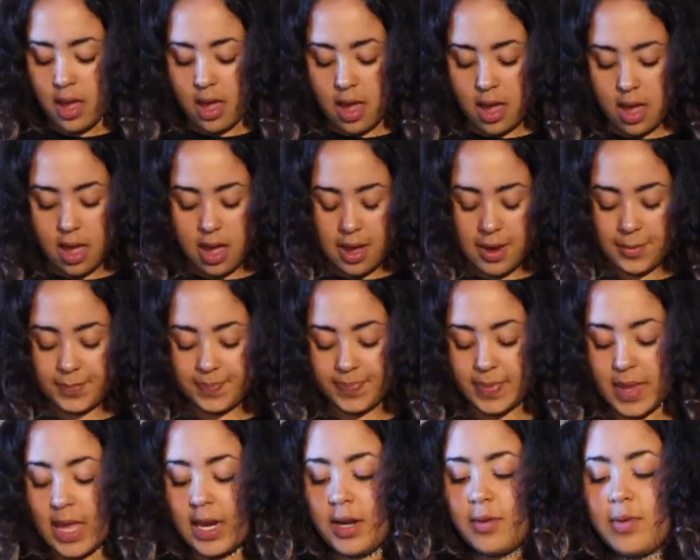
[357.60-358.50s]

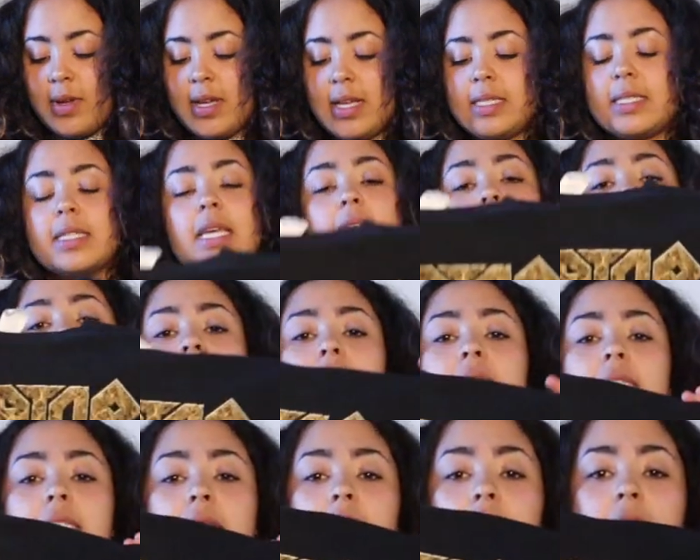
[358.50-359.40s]
Anyways, this
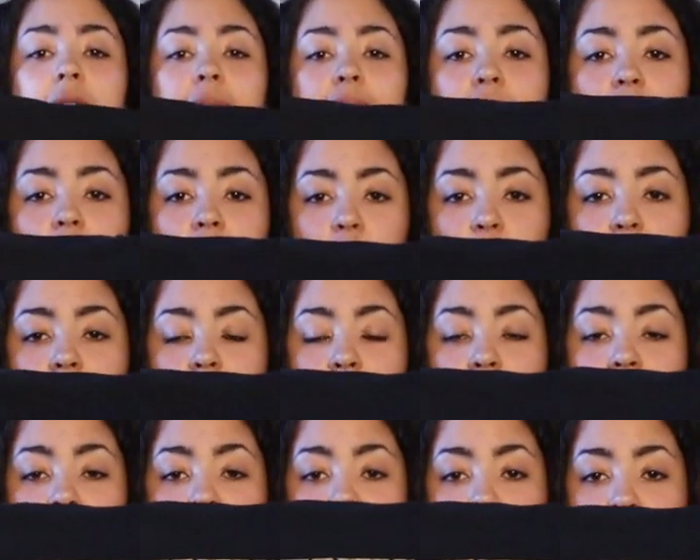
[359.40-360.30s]
is one of my